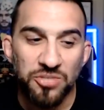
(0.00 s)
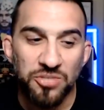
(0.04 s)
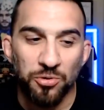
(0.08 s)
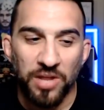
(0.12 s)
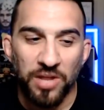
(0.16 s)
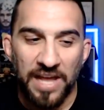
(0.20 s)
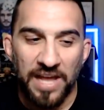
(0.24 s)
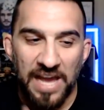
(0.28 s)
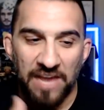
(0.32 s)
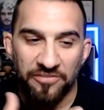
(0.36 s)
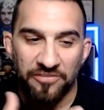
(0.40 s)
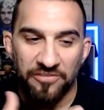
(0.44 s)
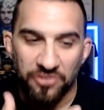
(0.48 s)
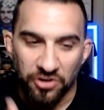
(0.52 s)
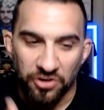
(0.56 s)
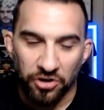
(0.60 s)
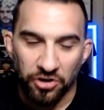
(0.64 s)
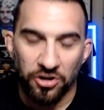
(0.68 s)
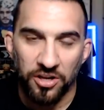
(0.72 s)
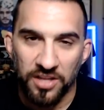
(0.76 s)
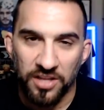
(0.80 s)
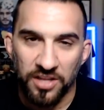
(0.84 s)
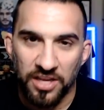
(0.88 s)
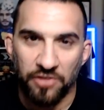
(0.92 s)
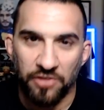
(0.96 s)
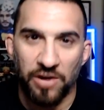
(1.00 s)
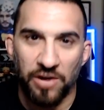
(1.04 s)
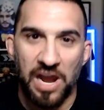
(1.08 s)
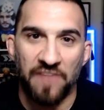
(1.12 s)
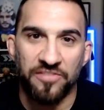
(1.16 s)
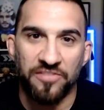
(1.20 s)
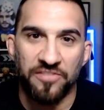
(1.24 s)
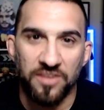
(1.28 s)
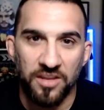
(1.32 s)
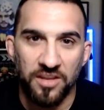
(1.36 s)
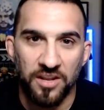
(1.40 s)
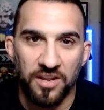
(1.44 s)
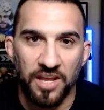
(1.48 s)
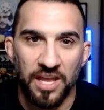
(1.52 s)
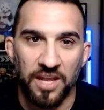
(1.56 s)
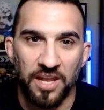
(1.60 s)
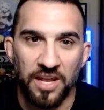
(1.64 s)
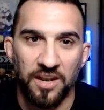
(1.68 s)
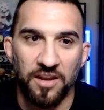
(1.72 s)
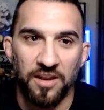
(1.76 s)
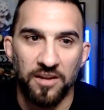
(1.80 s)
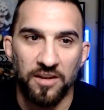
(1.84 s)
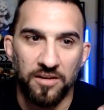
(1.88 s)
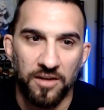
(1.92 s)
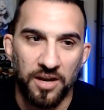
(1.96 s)
I have currently crafted
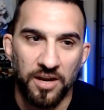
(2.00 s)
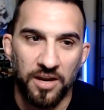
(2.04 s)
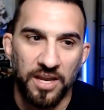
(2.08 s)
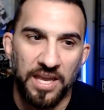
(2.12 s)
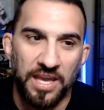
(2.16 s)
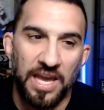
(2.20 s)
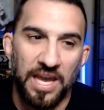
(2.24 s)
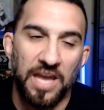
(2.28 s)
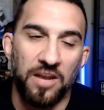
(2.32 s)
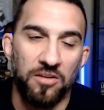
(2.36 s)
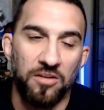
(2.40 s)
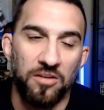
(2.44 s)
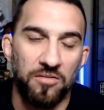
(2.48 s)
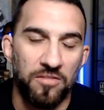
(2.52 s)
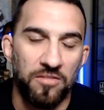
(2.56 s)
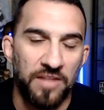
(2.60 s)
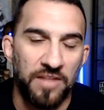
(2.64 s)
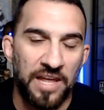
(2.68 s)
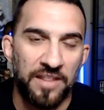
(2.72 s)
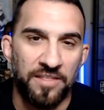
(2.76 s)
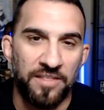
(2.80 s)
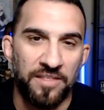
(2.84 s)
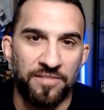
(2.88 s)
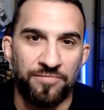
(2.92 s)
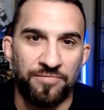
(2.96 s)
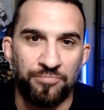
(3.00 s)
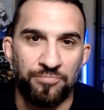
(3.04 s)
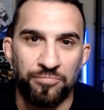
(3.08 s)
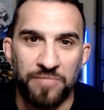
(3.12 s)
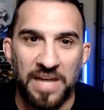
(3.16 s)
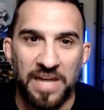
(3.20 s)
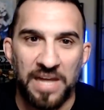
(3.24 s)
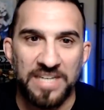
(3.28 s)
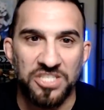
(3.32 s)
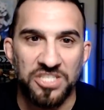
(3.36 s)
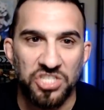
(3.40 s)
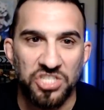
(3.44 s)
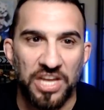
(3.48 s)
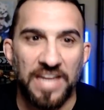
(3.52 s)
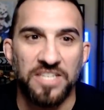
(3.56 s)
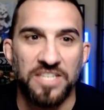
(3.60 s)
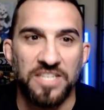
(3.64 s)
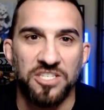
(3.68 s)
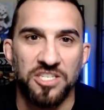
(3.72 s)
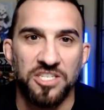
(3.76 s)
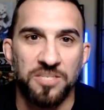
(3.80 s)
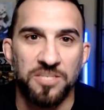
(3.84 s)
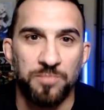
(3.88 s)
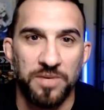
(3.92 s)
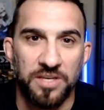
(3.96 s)
and again, that that
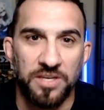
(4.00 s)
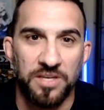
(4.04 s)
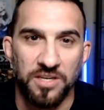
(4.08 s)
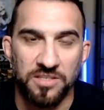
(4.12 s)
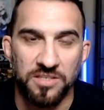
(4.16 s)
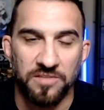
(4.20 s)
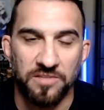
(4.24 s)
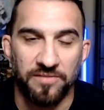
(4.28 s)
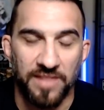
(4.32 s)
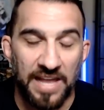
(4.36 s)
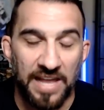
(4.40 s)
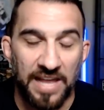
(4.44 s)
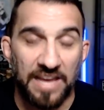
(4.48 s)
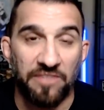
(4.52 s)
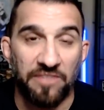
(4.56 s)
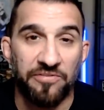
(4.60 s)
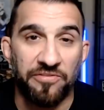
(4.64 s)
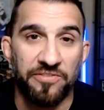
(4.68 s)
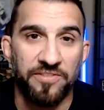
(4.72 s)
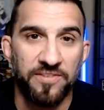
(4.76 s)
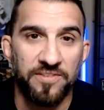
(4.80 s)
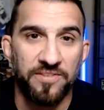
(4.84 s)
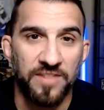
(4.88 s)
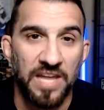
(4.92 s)
changes because of life.